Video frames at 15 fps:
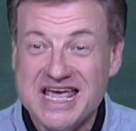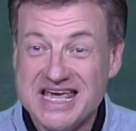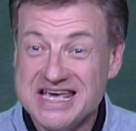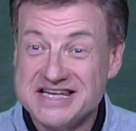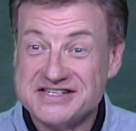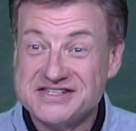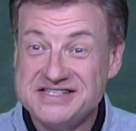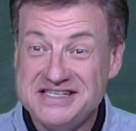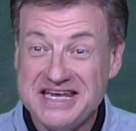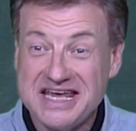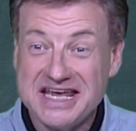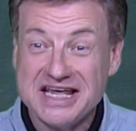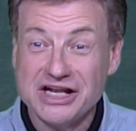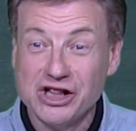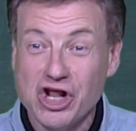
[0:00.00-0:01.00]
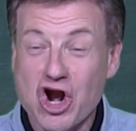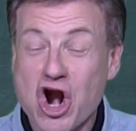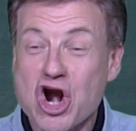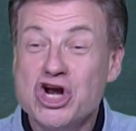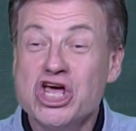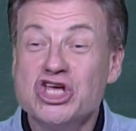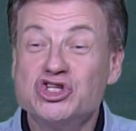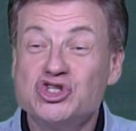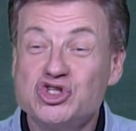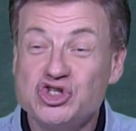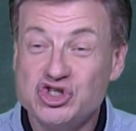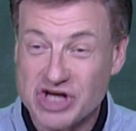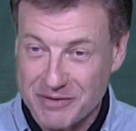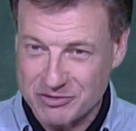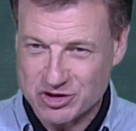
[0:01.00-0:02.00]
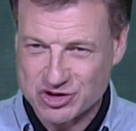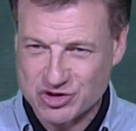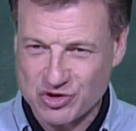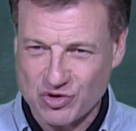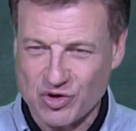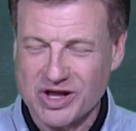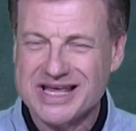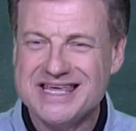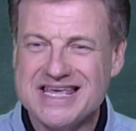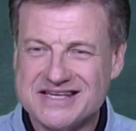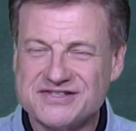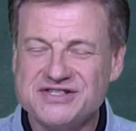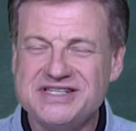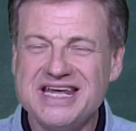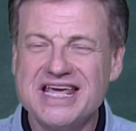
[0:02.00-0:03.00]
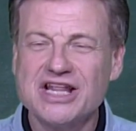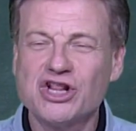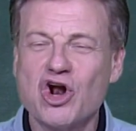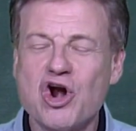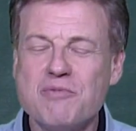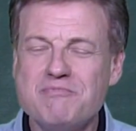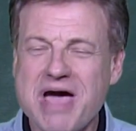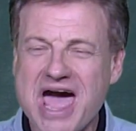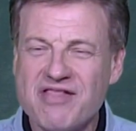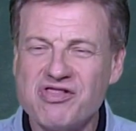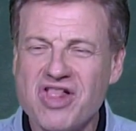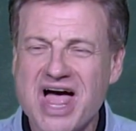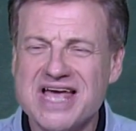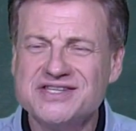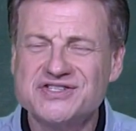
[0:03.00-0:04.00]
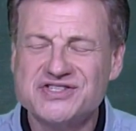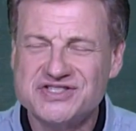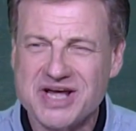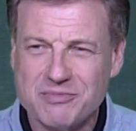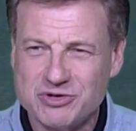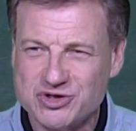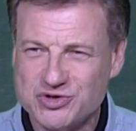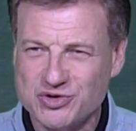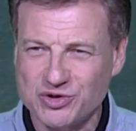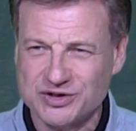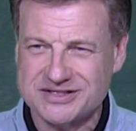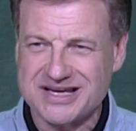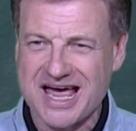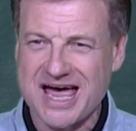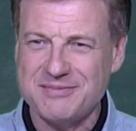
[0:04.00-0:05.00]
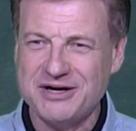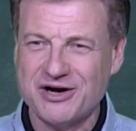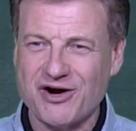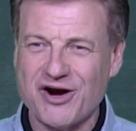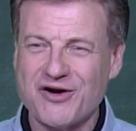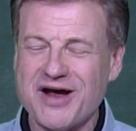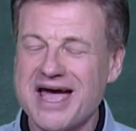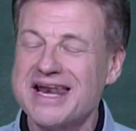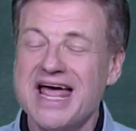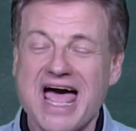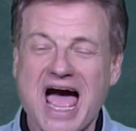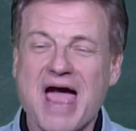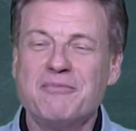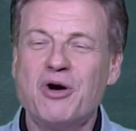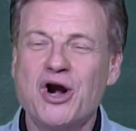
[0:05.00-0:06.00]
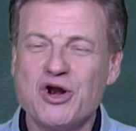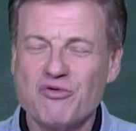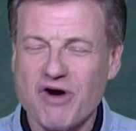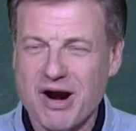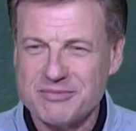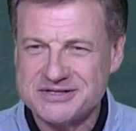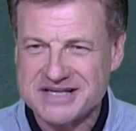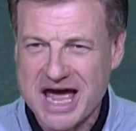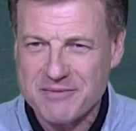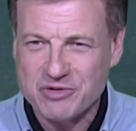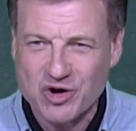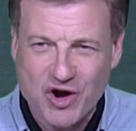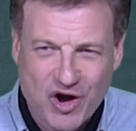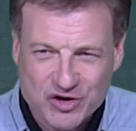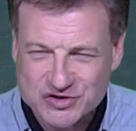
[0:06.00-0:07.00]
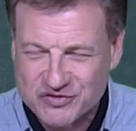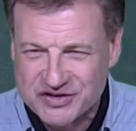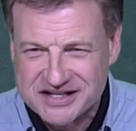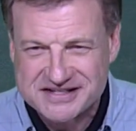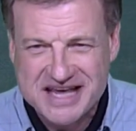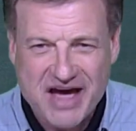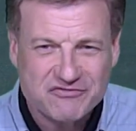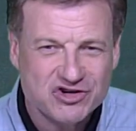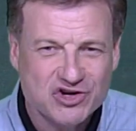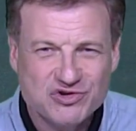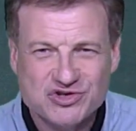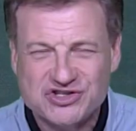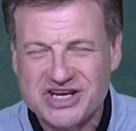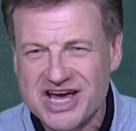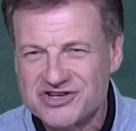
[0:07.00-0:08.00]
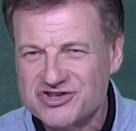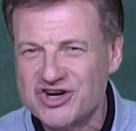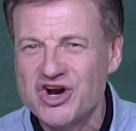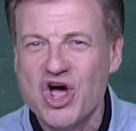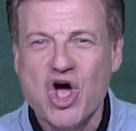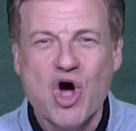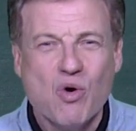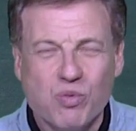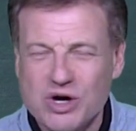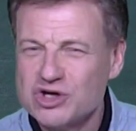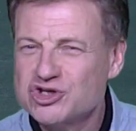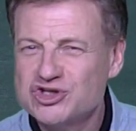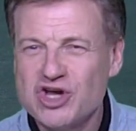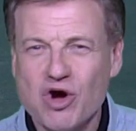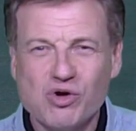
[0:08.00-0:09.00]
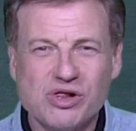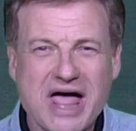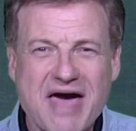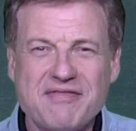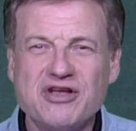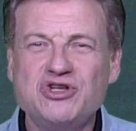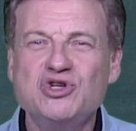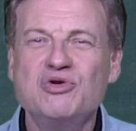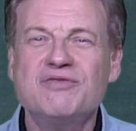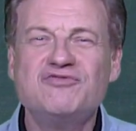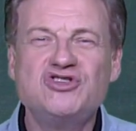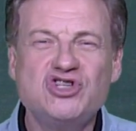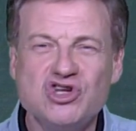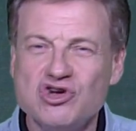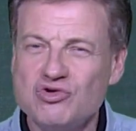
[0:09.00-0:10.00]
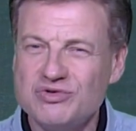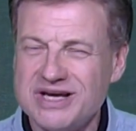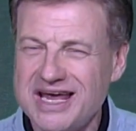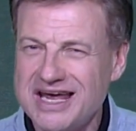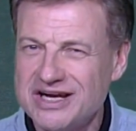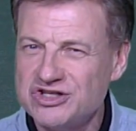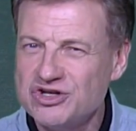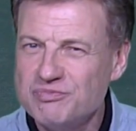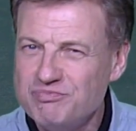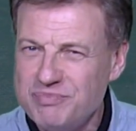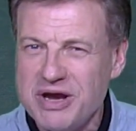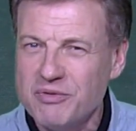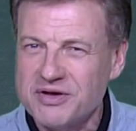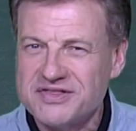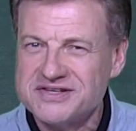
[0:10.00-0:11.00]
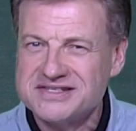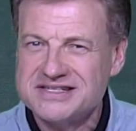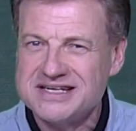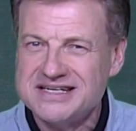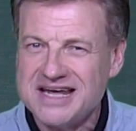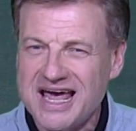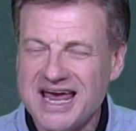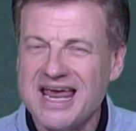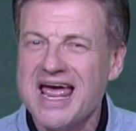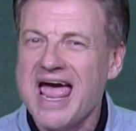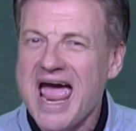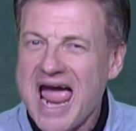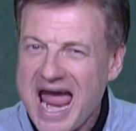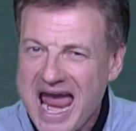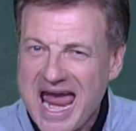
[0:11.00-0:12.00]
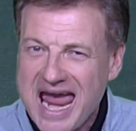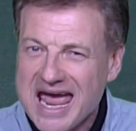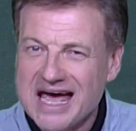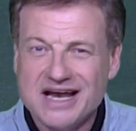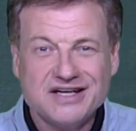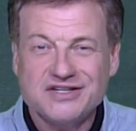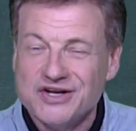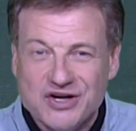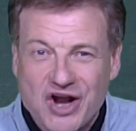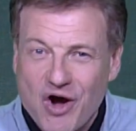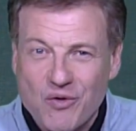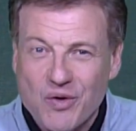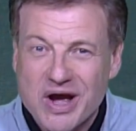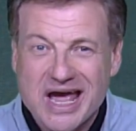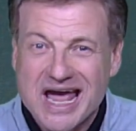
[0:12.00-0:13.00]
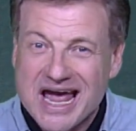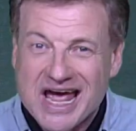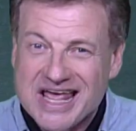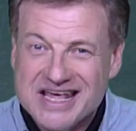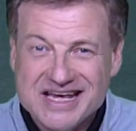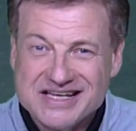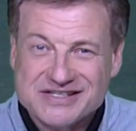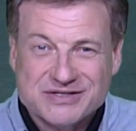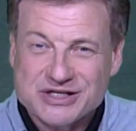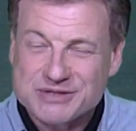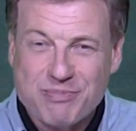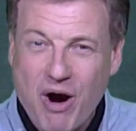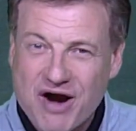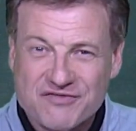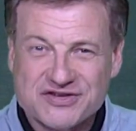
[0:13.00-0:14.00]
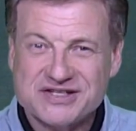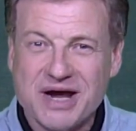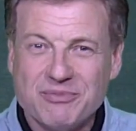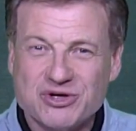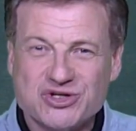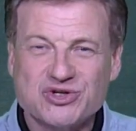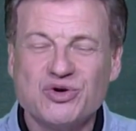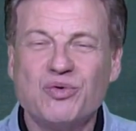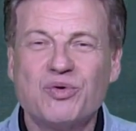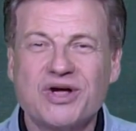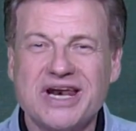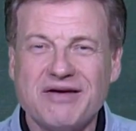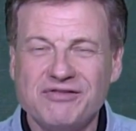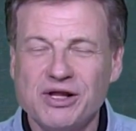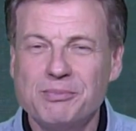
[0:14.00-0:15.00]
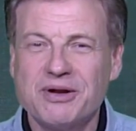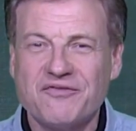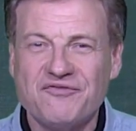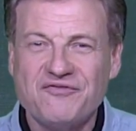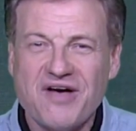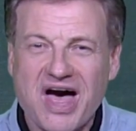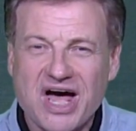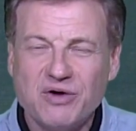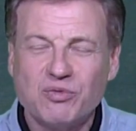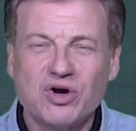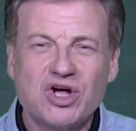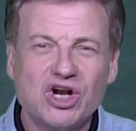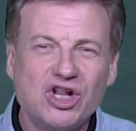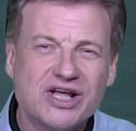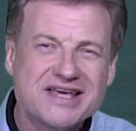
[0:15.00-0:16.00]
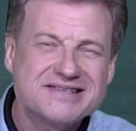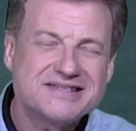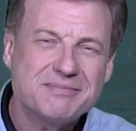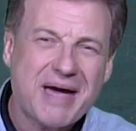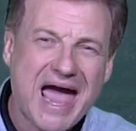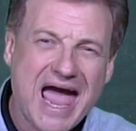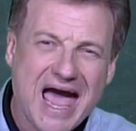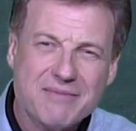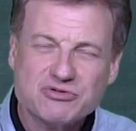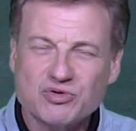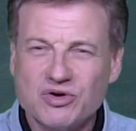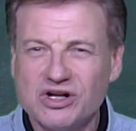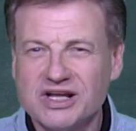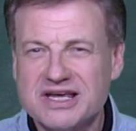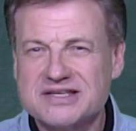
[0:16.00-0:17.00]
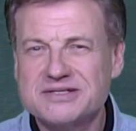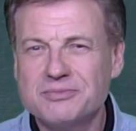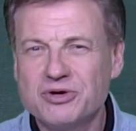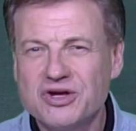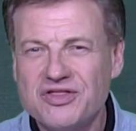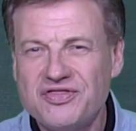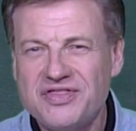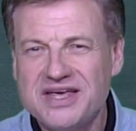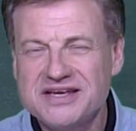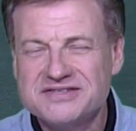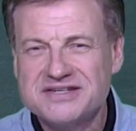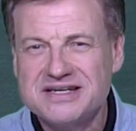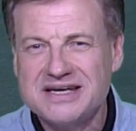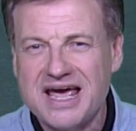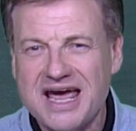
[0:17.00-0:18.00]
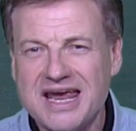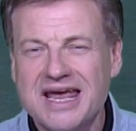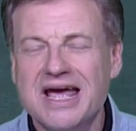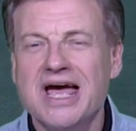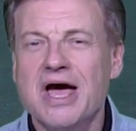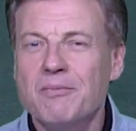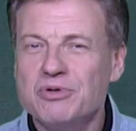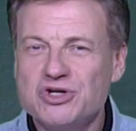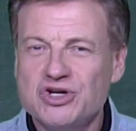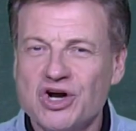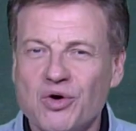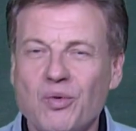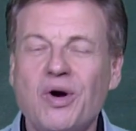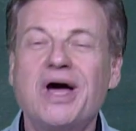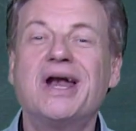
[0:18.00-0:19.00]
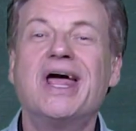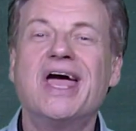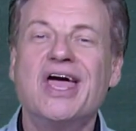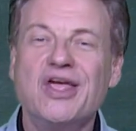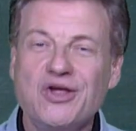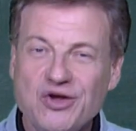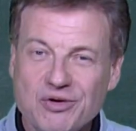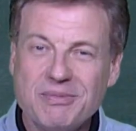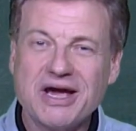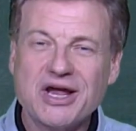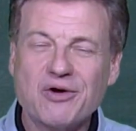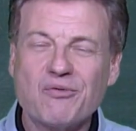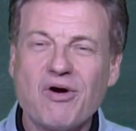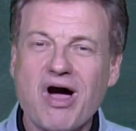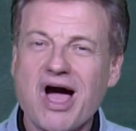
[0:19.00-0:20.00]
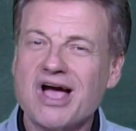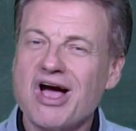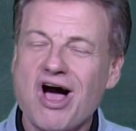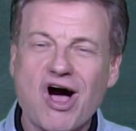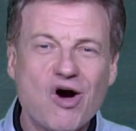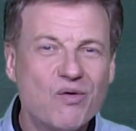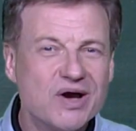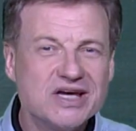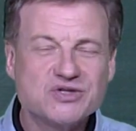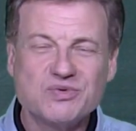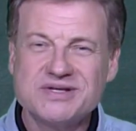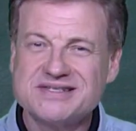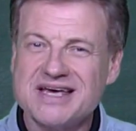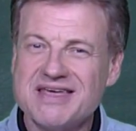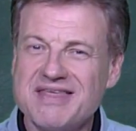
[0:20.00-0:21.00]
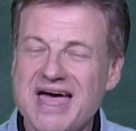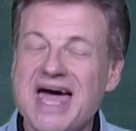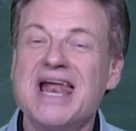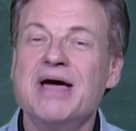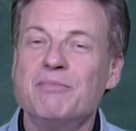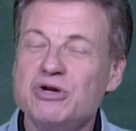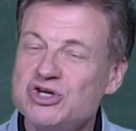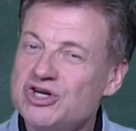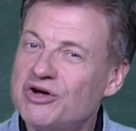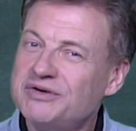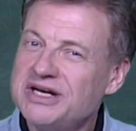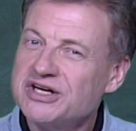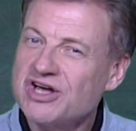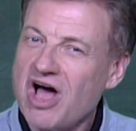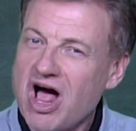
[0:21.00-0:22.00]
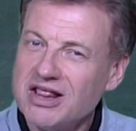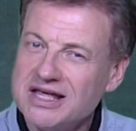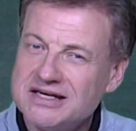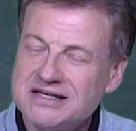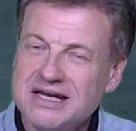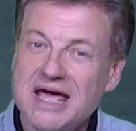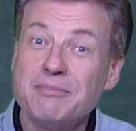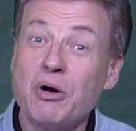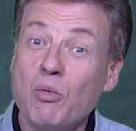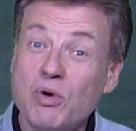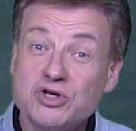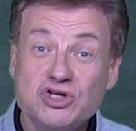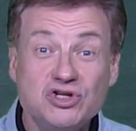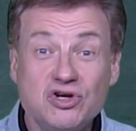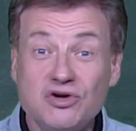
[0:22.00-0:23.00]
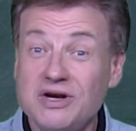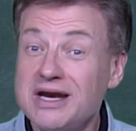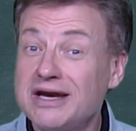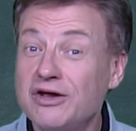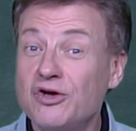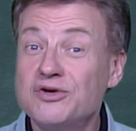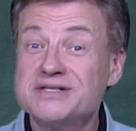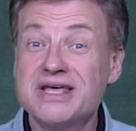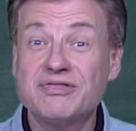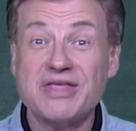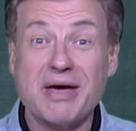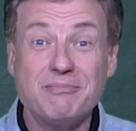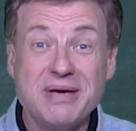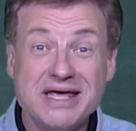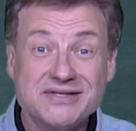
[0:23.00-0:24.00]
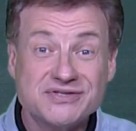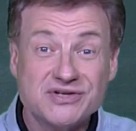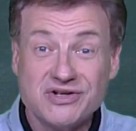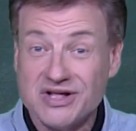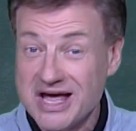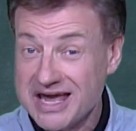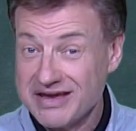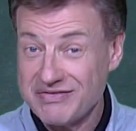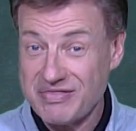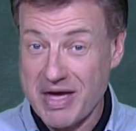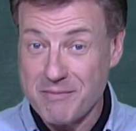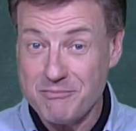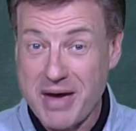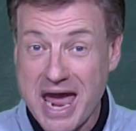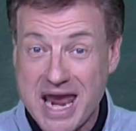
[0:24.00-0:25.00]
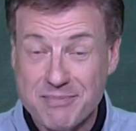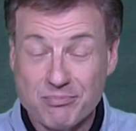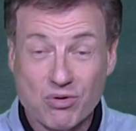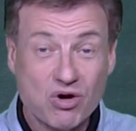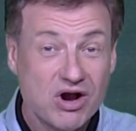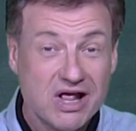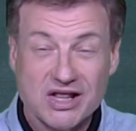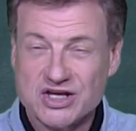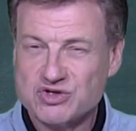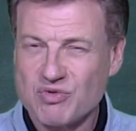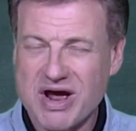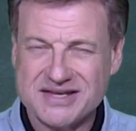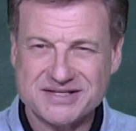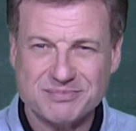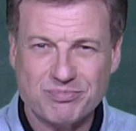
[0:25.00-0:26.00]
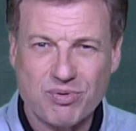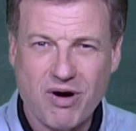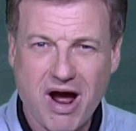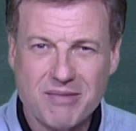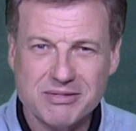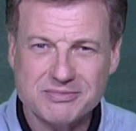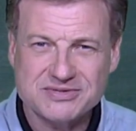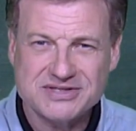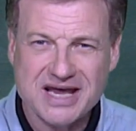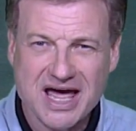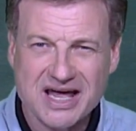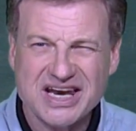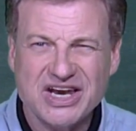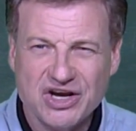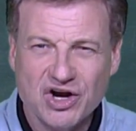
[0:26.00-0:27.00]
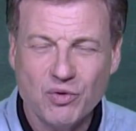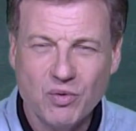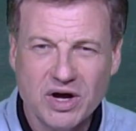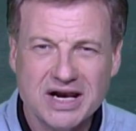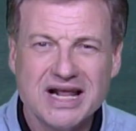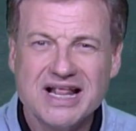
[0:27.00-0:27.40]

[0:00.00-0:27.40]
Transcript: It is T and Learn Summer School. Yes, TNLearn Math Line Summer School time here, all right? I'm Ernie Roberts. I'm your host for this afternoon session. We are so glad that you have tuned in to be with us today. And, you know, it's just part of summer school. We're going to have a little bit of fun. We're going to look at some apps. We're going to look at some good things today. But you know what? You make it rock always. We say that, but you don't need to call in today. But what you do need to do is get that pencil, get that paper. Let's write some problems down. And you know what?